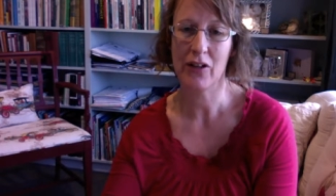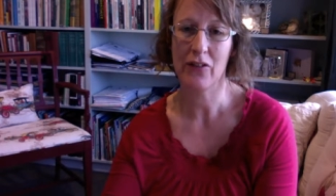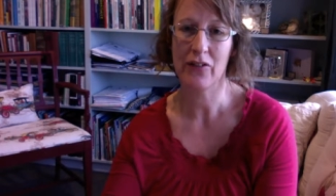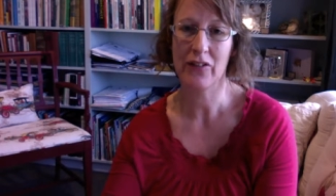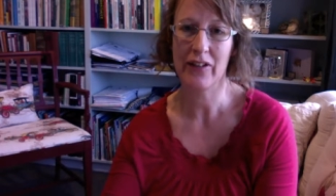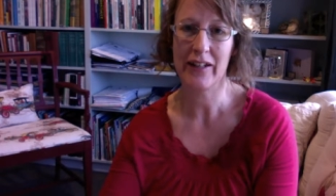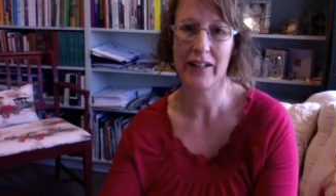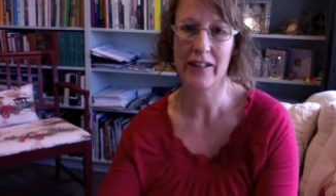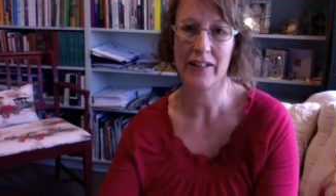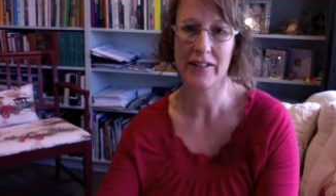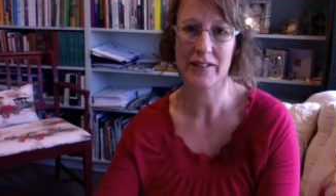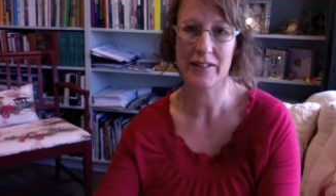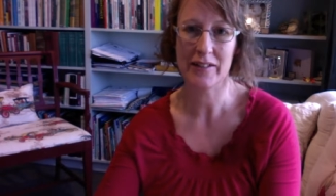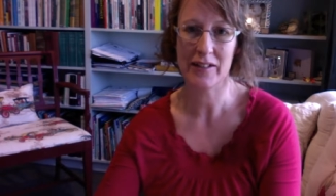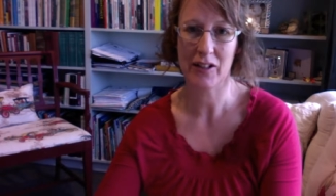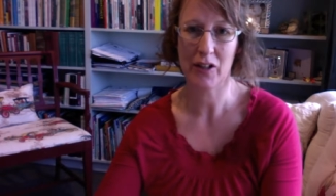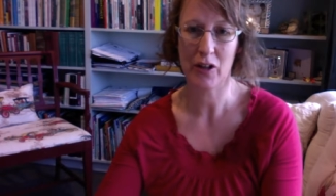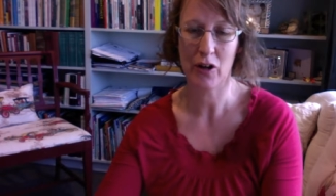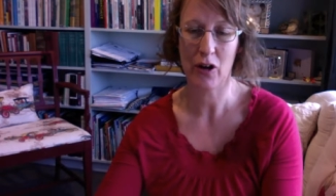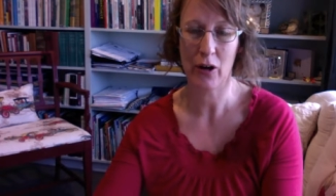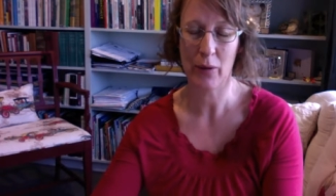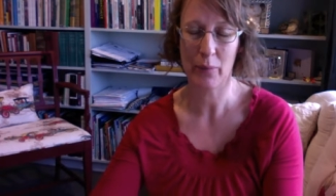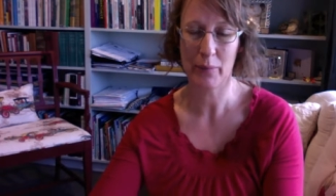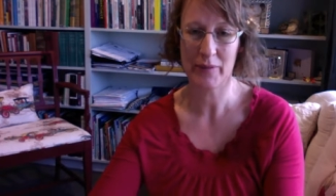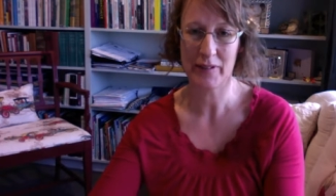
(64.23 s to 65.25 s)
on the
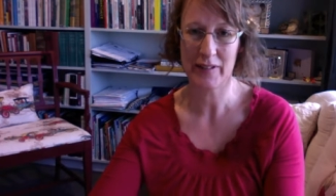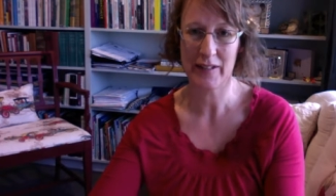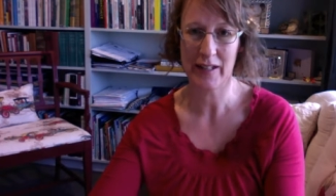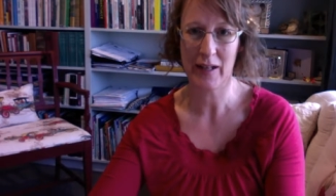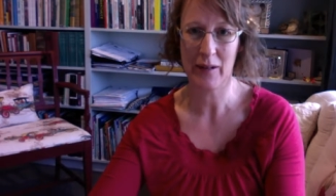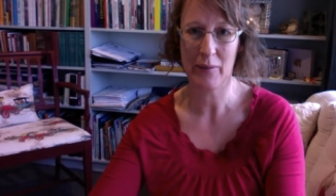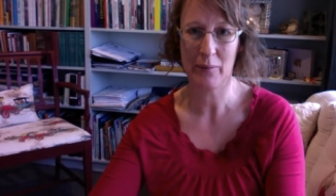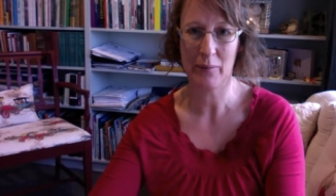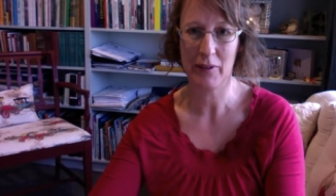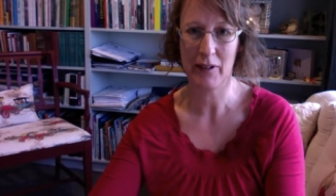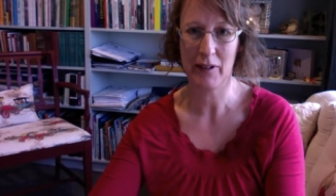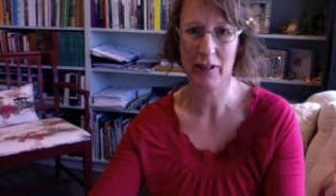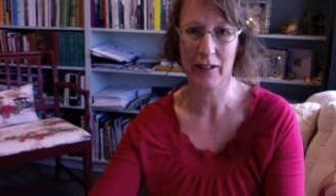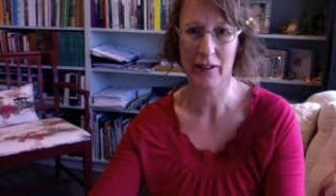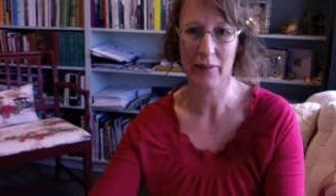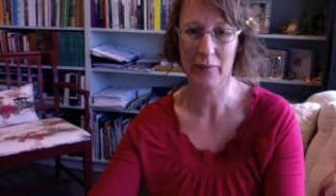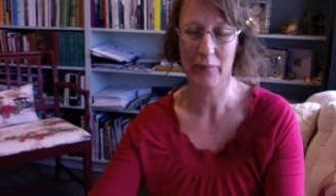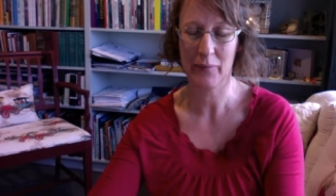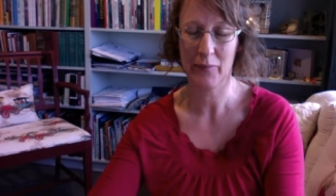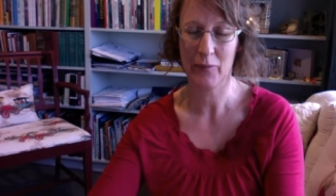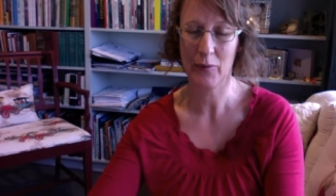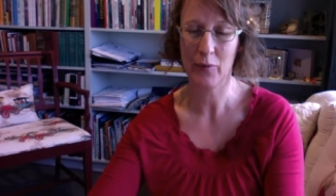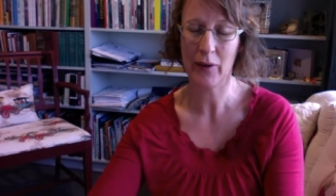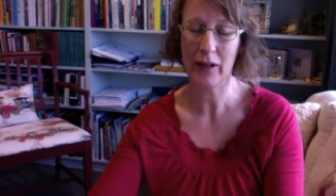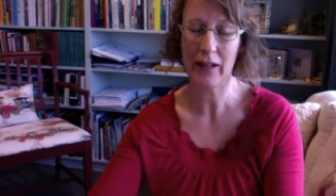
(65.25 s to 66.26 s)
Estacop sampler.
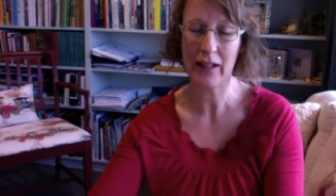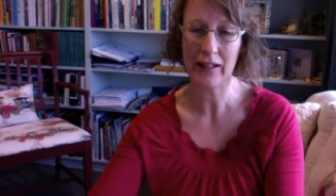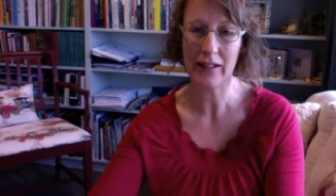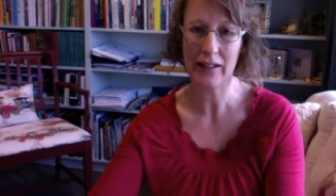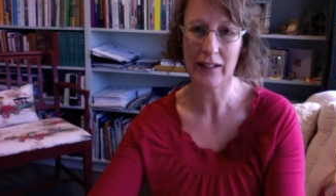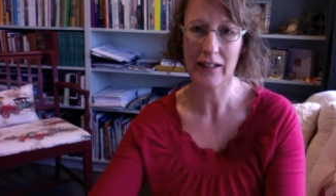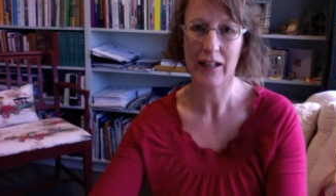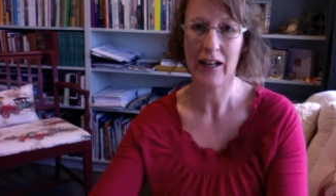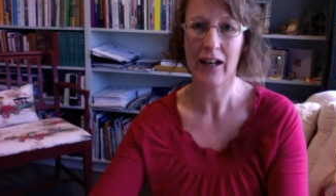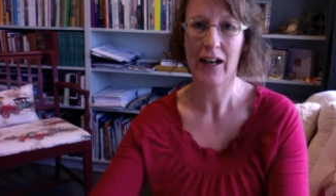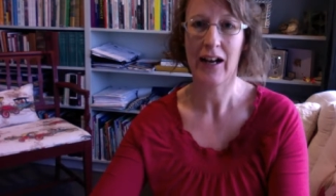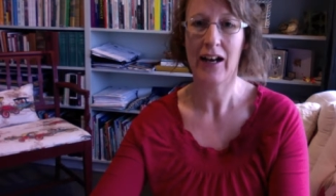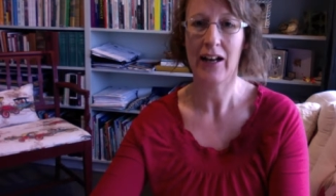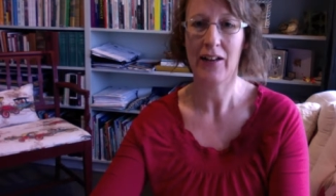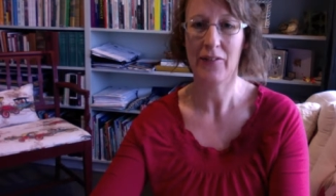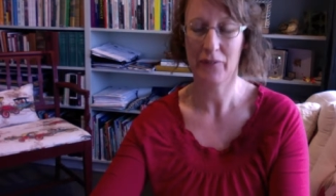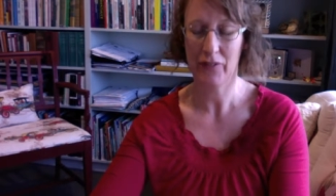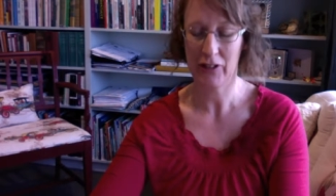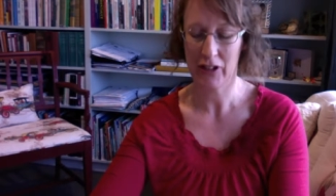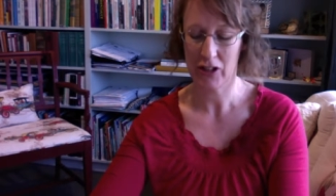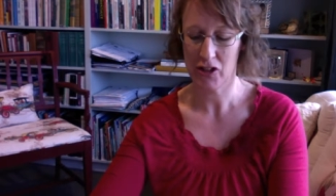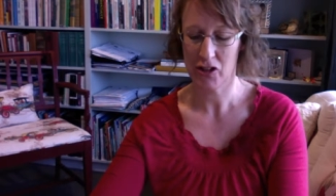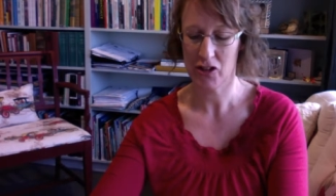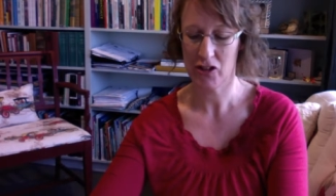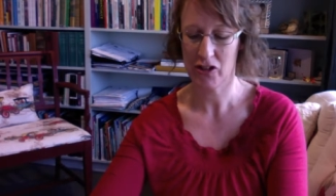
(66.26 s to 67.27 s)
Well, I
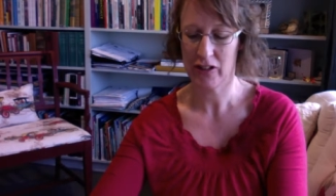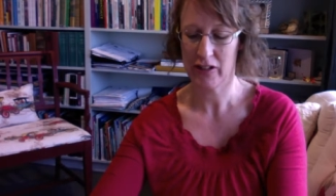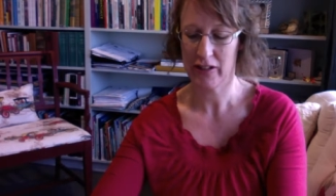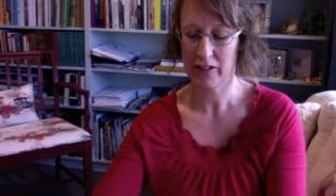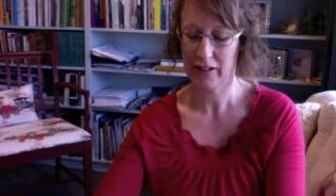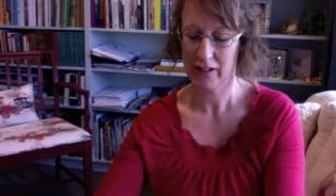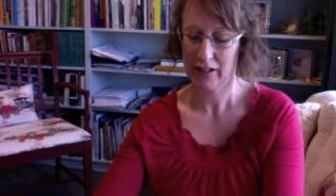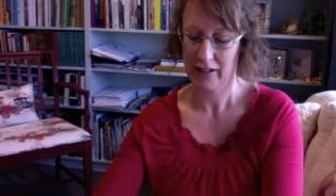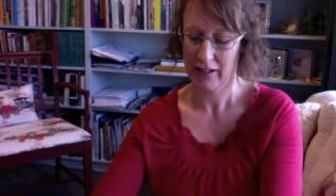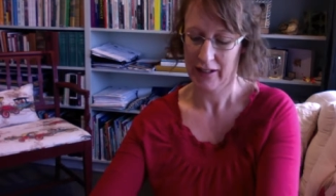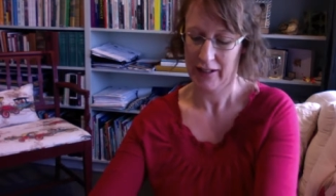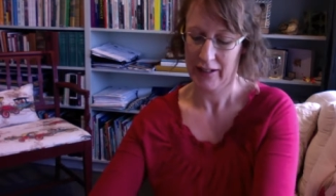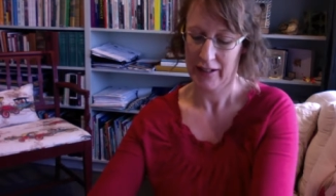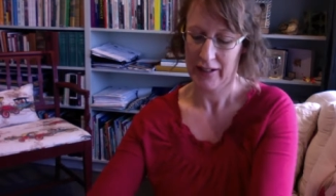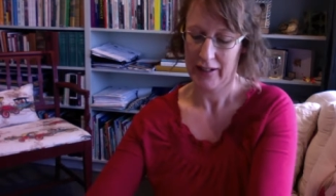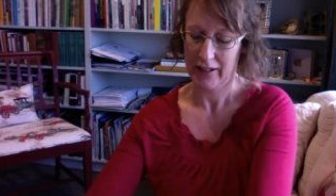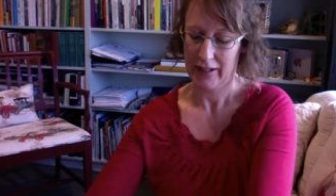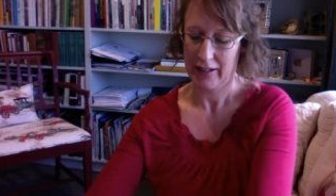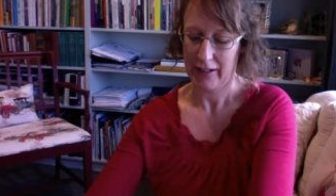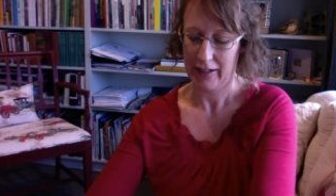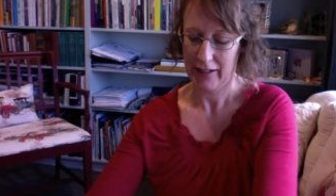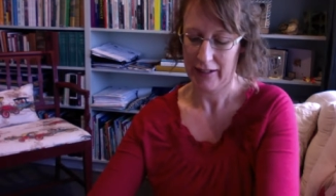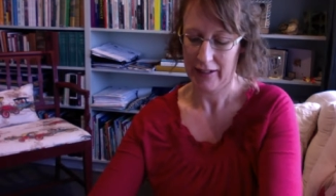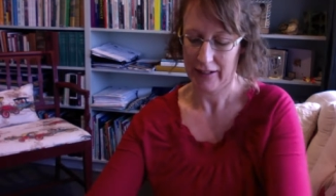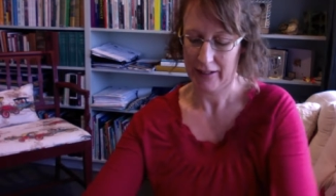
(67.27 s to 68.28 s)
finished it
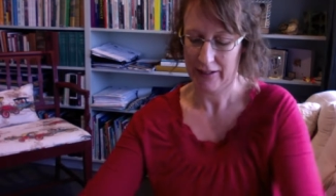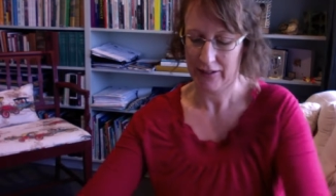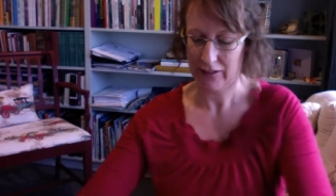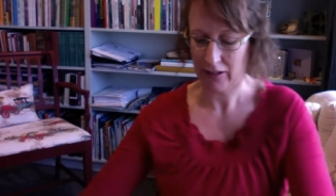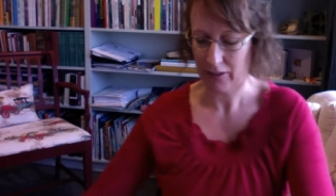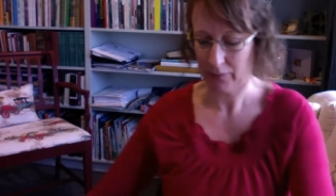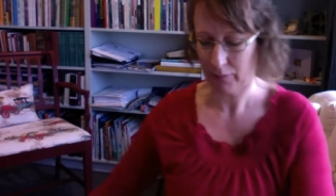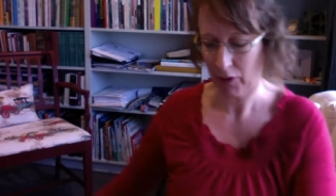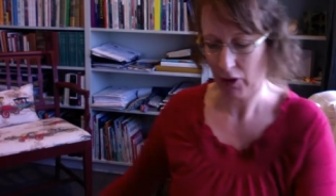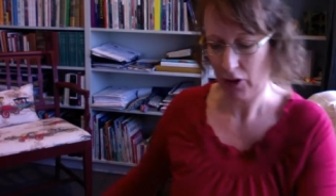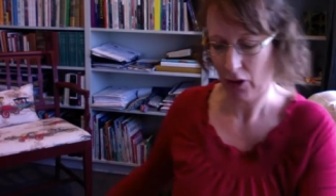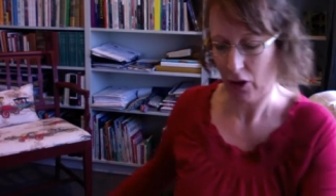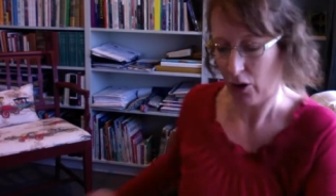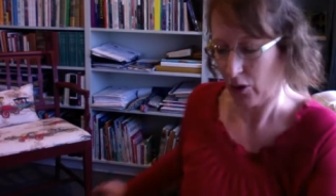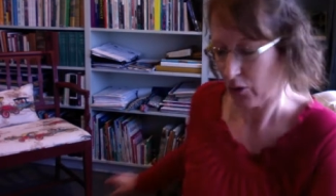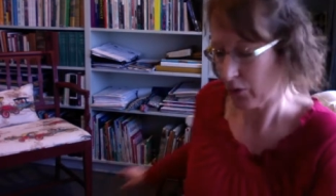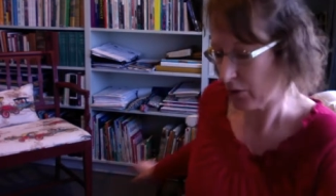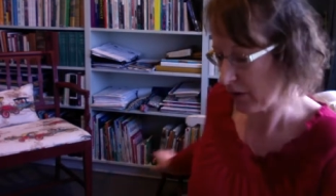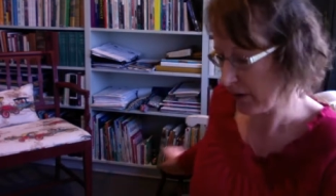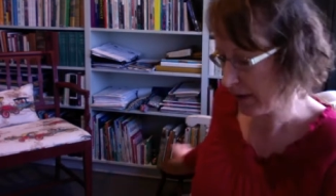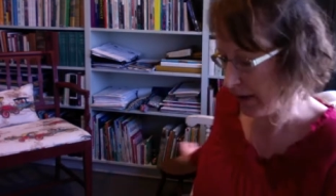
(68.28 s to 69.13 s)
and I'm going to hold it